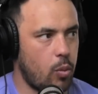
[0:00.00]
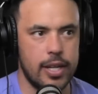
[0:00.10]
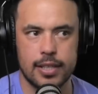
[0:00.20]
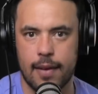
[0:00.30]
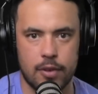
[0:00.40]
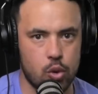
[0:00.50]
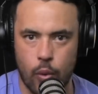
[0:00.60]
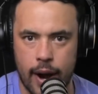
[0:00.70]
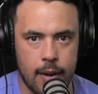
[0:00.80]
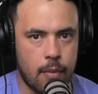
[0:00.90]
So we just have
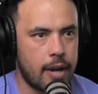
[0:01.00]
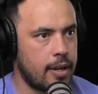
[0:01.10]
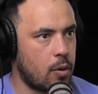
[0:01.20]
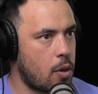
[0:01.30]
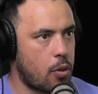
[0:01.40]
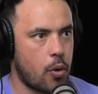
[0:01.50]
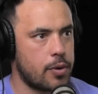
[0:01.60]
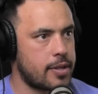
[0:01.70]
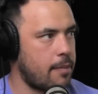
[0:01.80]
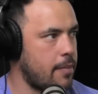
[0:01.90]
this random idea on a
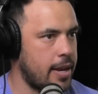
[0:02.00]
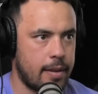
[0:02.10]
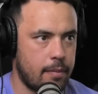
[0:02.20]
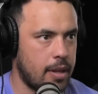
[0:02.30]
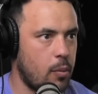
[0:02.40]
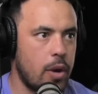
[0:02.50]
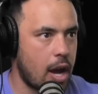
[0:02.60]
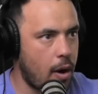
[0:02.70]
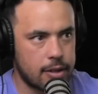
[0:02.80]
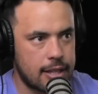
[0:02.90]
Thursday, and
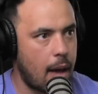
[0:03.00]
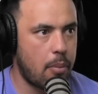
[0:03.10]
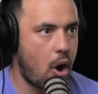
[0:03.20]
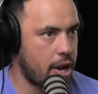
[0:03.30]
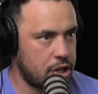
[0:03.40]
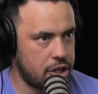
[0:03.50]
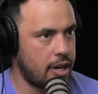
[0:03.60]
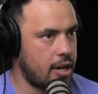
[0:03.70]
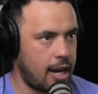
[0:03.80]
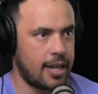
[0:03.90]
then we go out, start buying
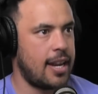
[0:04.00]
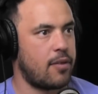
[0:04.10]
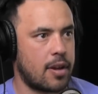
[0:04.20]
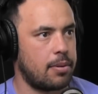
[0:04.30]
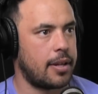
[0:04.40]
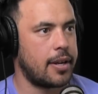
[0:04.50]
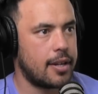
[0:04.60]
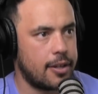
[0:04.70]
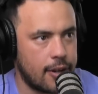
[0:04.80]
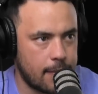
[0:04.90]
shit, and like never
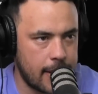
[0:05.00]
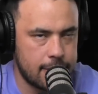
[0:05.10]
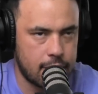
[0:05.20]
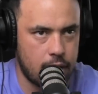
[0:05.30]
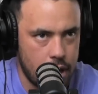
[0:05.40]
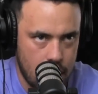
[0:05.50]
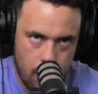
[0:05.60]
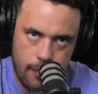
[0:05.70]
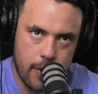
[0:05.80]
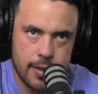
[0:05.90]
complete it. You know what I mean? So
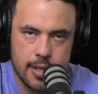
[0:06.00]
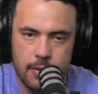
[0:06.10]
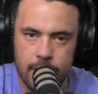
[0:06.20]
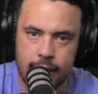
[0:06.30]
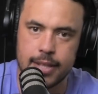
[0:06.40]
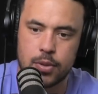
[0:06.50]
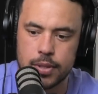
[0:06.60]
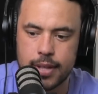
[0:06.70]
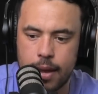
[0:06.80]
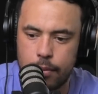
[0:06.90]
we're very similar in
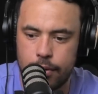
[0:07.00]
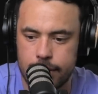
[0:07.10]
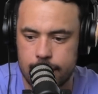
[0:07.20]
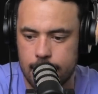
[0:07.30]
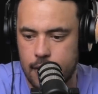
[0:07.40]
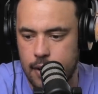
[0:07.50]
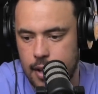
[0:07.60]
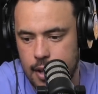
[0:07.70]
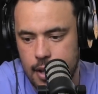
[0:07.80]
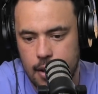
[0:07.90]
that sort of standpoint.
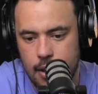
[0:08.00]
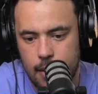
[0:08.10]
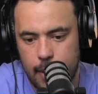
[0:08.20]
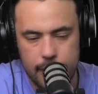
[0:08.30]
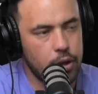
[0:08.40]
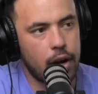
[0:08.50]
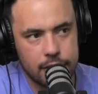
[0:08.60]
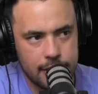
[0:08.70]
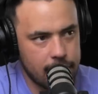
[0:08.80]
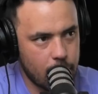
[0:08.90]
So. But I
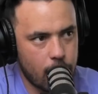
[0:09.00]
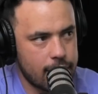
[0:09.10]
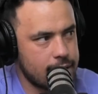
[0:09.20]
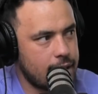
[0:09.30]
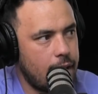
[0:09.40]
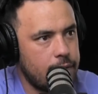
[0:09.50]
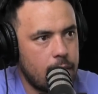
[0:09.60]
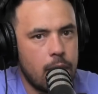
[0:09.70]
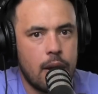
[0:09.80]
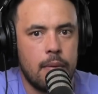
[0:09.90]
do honestly think we're
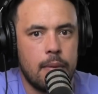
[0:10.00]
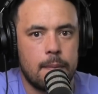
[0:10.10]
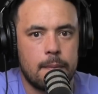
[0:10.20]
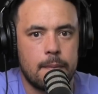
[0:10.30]
understaffed at the moment.